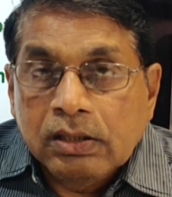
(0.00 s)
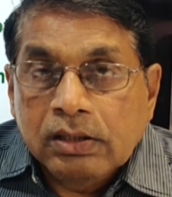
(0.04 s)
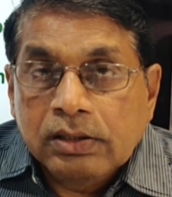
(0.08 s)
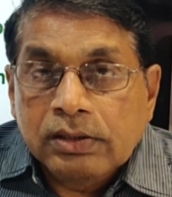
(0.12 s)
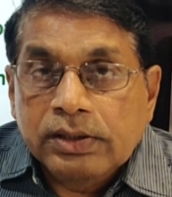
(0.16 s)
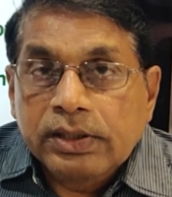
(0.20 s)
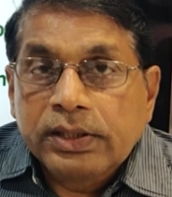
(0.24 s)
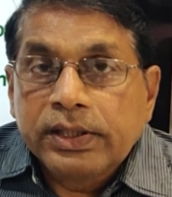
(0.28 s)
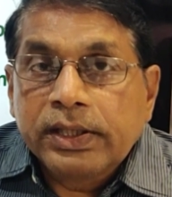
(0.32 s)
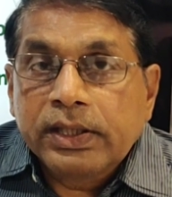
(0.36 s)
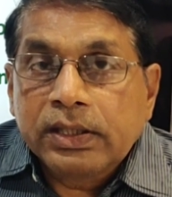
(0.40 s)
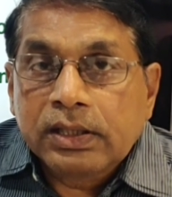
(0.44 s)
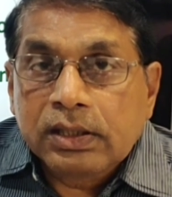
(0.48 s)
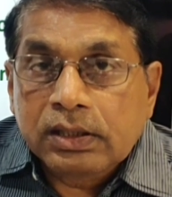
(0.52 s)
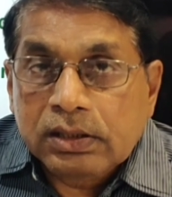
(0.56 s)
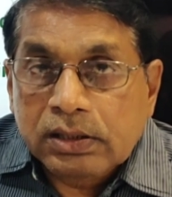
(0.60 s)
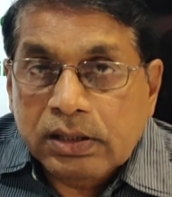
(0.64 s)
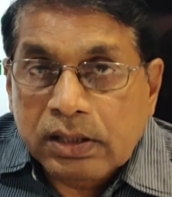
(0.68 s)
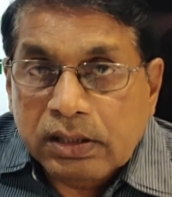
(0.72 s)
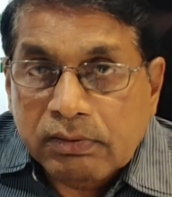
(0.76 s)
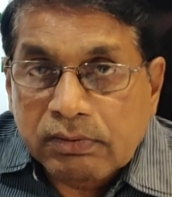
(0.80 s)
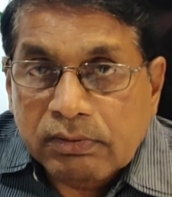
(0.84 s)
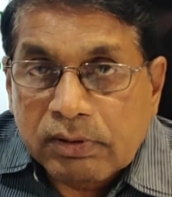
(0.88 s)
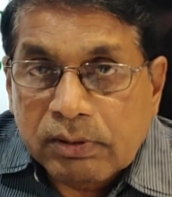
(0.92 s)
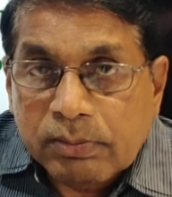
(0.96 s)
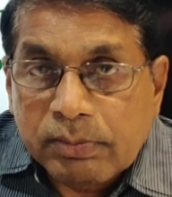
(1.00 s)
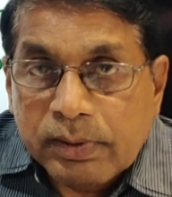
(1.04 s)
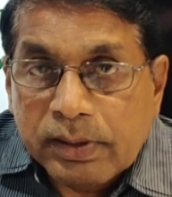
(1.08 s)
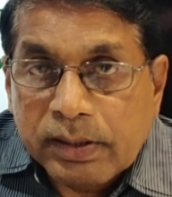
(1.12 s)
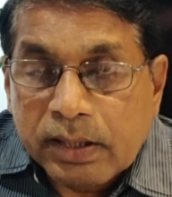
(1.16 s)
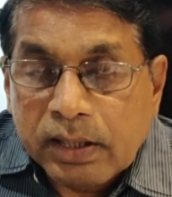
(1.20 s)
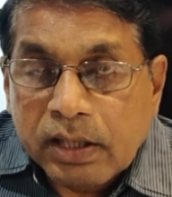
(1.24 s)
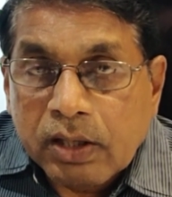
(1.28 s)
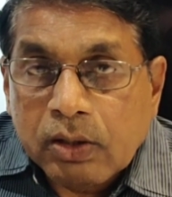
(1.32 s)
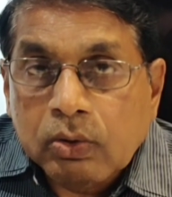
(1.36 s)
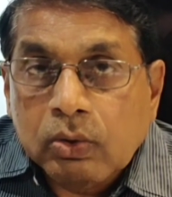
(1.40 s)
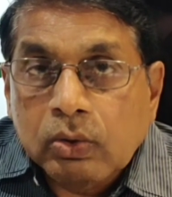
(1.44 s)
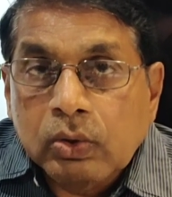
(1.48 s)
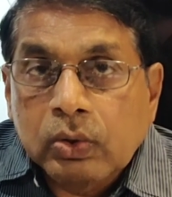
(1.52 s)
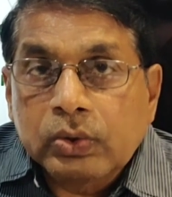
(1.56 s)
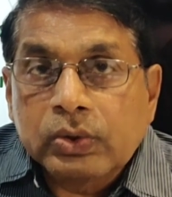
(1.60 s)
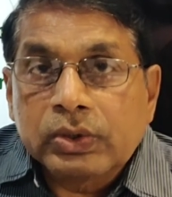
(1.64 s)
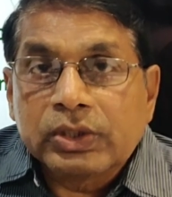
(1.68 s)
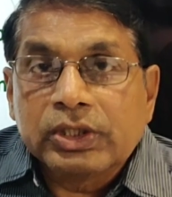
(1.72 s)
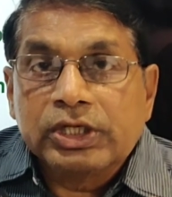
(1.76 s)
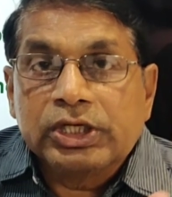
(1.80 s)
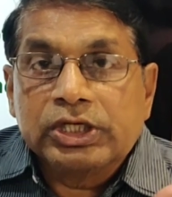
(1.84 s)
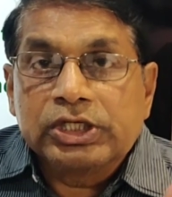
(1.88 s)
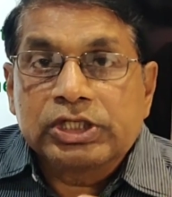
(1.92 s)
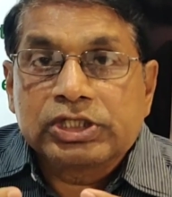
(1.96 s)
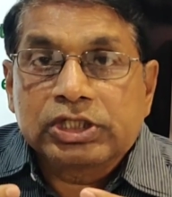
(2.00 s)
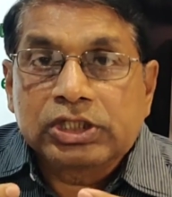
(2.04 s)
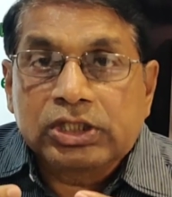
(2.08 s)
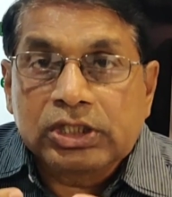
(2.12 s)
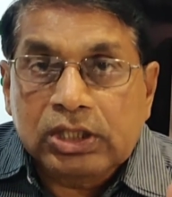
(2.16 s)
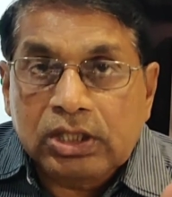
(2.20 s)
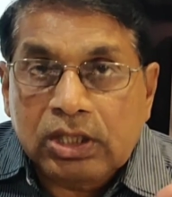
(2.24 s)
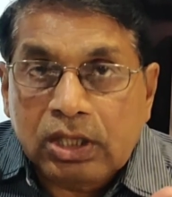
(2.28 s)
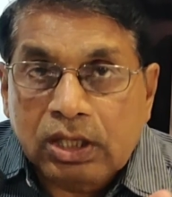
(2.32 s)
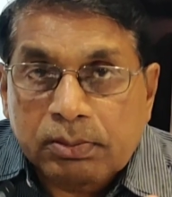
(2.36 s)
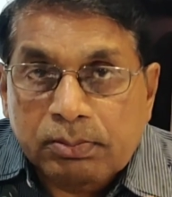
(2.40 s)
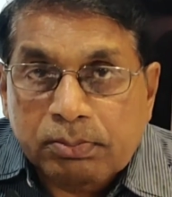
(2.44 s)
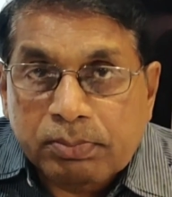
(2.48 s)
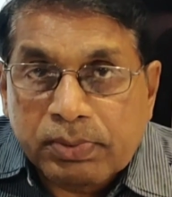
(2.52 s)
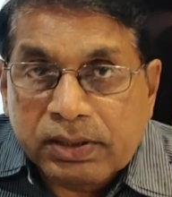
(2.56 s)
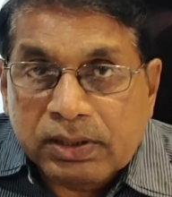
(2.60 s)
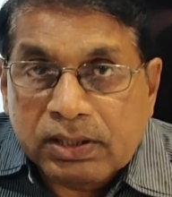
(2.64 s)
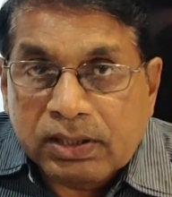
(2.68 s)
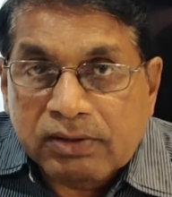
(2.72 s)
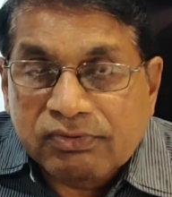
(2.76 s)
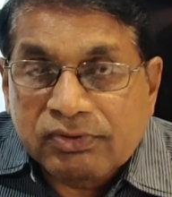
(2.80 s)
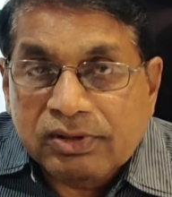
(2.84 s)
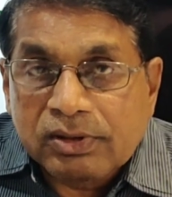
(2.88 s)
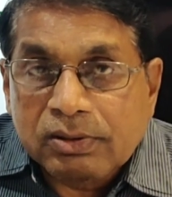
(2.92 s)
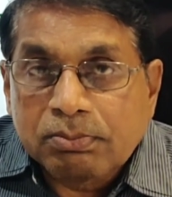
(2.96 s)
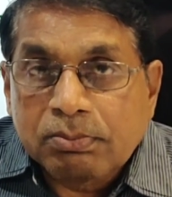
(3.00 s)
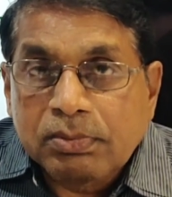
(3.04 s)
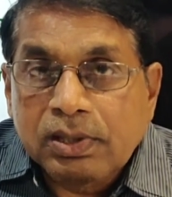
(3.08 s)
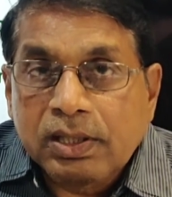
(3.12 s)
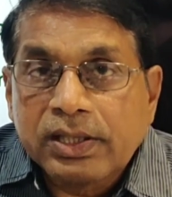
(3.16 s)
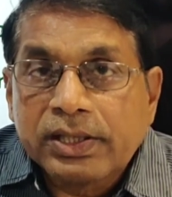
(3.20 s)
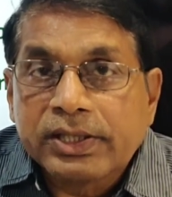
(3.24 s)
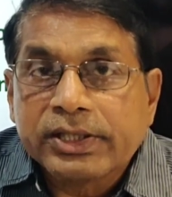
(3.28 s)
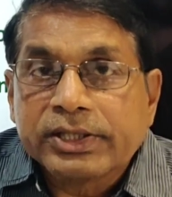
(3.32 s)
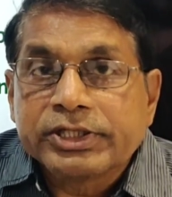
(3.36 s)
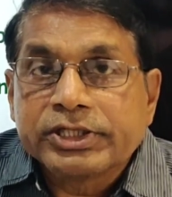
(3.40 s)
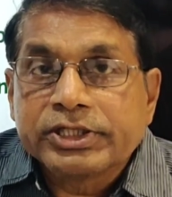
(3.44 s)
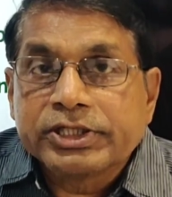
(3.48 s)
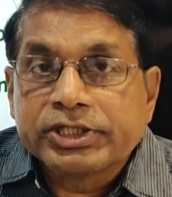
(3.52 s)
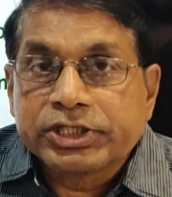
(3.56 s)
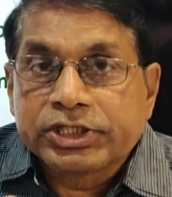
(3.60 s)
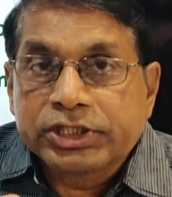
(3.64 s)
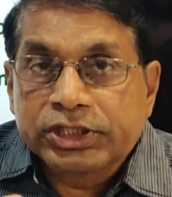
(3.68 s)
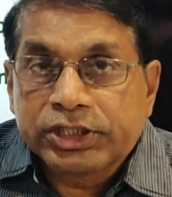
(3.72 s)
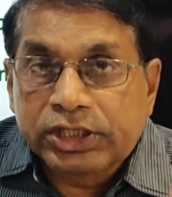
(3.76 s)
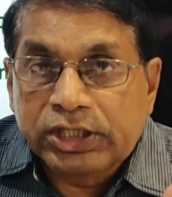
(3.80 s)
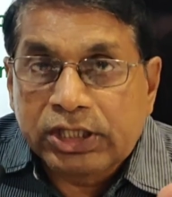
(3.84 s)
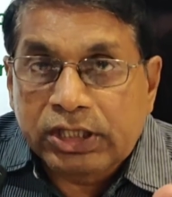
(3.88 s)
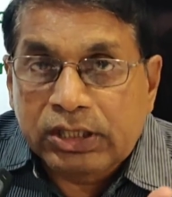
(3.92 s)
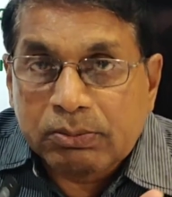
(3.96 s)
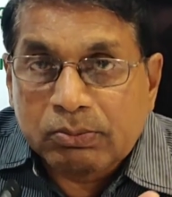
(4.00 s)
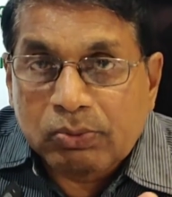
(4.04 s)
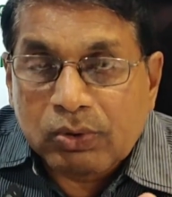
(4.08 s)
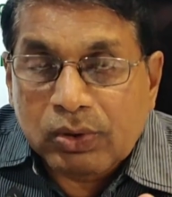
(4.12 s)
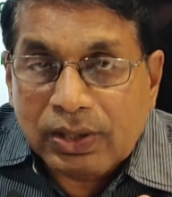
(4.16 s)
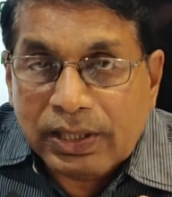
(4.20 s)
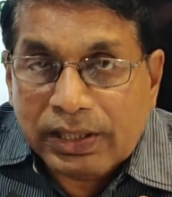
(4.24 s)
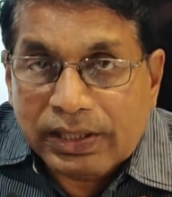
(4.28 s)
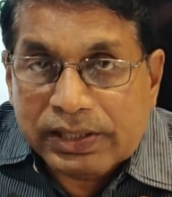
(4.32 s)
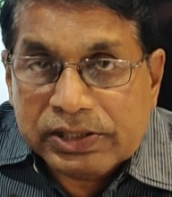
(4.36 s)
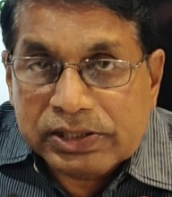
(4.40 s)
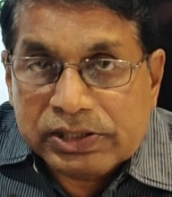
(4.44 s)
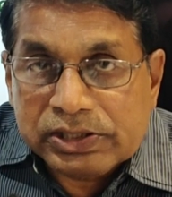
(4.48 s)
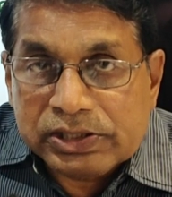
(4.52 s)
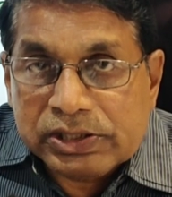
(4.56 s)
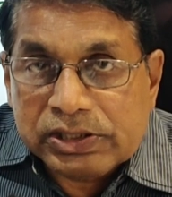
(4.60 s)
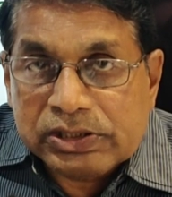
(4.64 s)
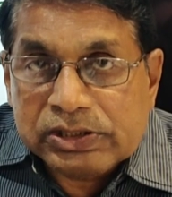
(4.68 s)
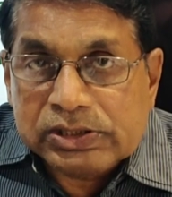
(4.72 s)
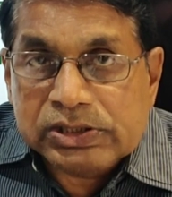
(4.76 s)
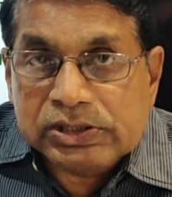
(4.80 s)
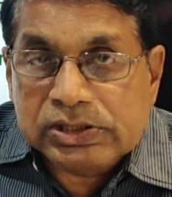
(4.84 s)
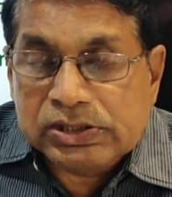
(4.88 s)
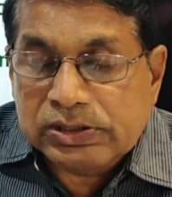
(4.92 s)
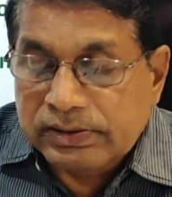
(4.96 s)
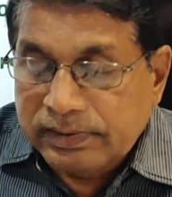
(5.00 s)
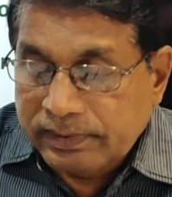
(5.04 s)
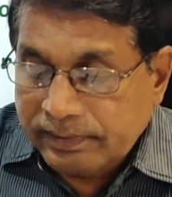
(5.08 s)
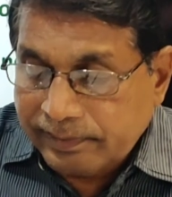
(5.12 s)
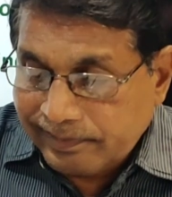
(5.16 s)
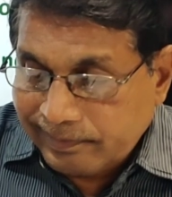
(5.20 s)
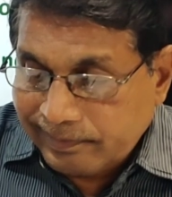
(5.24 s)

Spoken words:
then there will be agglutination, clumping of the blood, hemolysis.